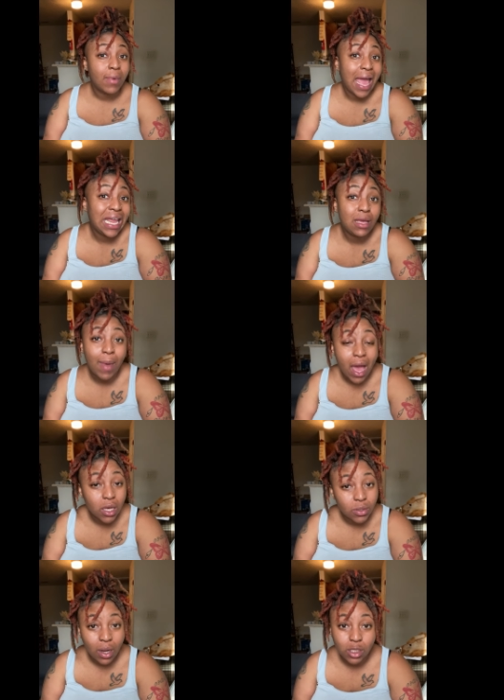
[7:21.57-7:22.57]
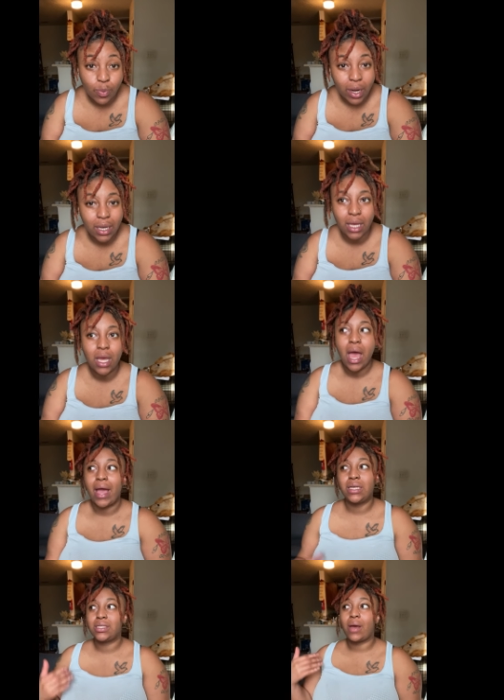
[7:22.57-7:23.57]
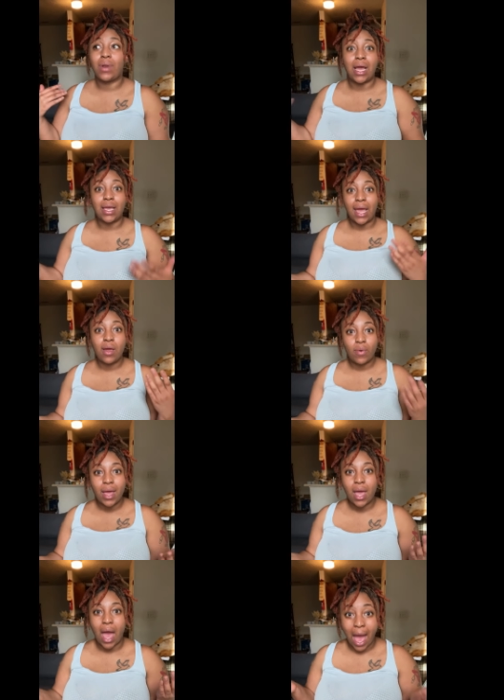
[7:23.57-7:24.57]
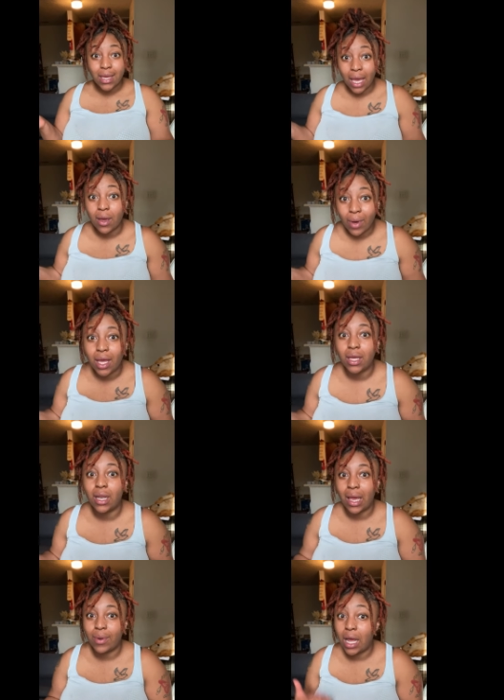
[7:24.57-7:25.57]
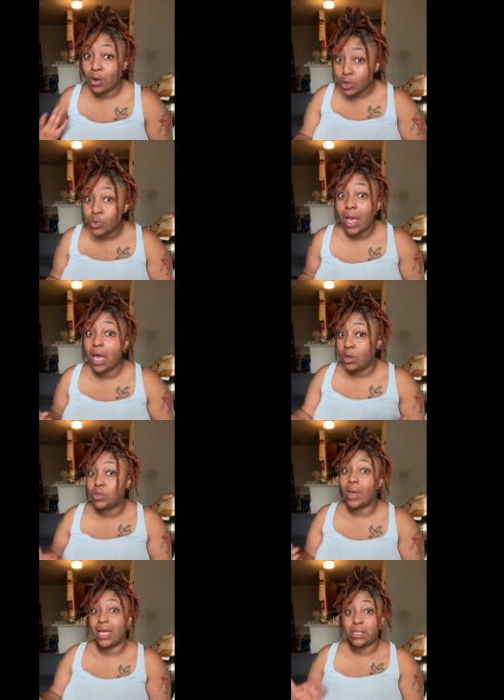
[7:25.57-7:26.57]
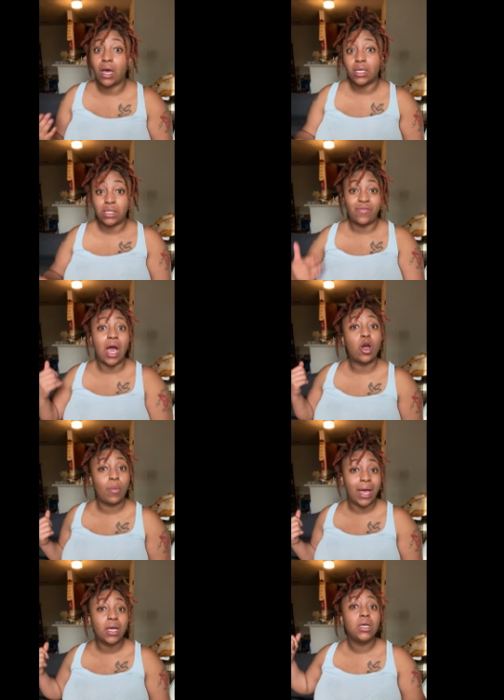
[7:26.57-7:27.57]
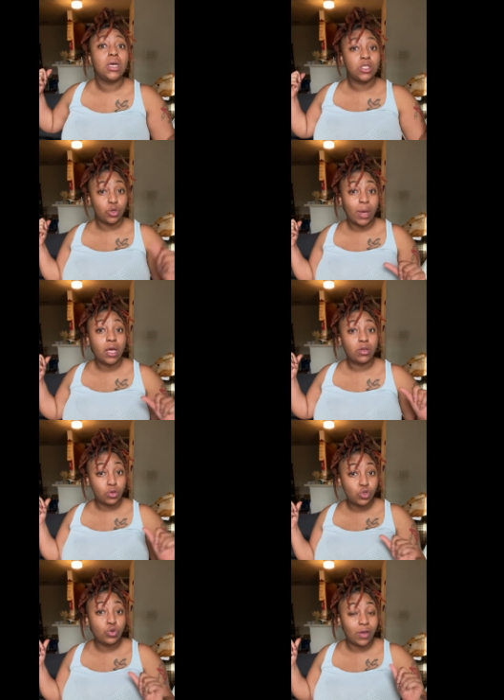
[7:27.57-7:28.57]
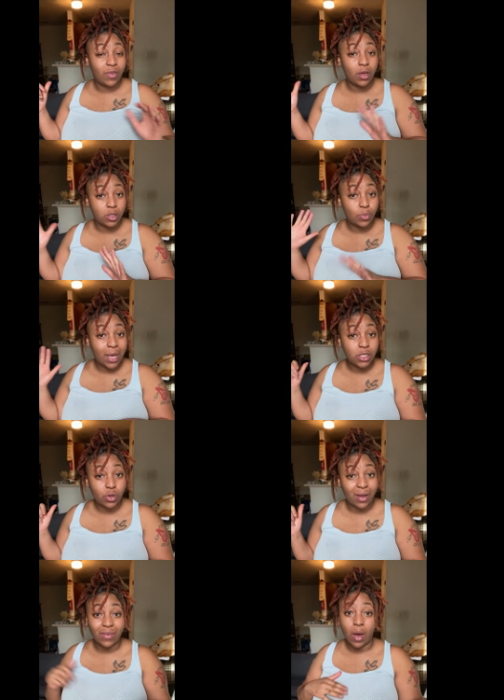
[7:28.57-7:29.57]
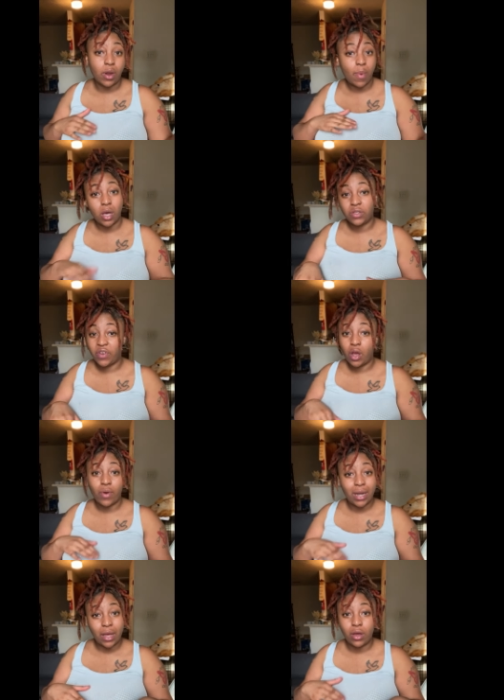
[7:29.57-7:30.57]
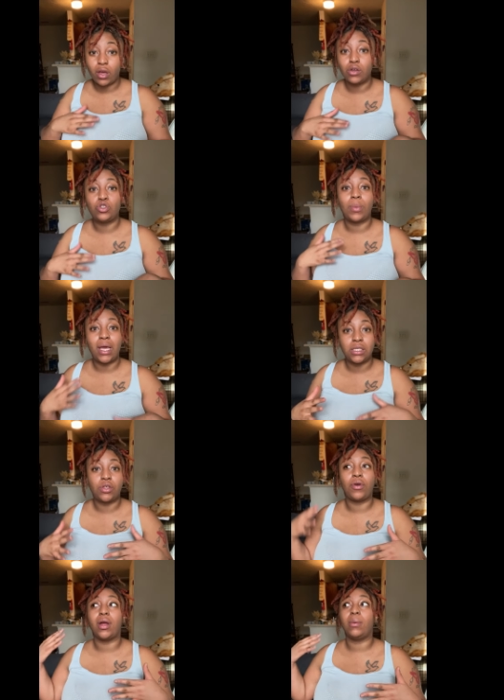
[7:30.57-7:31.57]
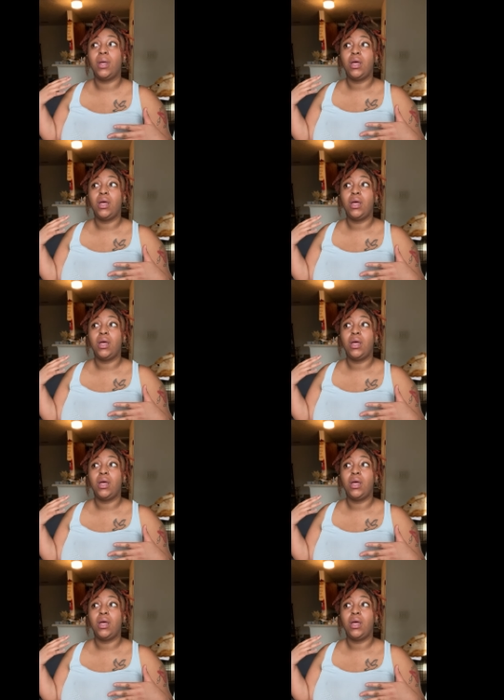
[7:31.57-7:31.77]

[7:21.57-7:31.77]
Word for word: 80 pounds when I was pregnant. Cause like when I gain weight, I gain weight. Like when I lose weight, I lose weight. As y'all can see, if y'all go back to my YouTube, if, uh, to my Instagram, y'all want to pause the video right now and go to my Instagram.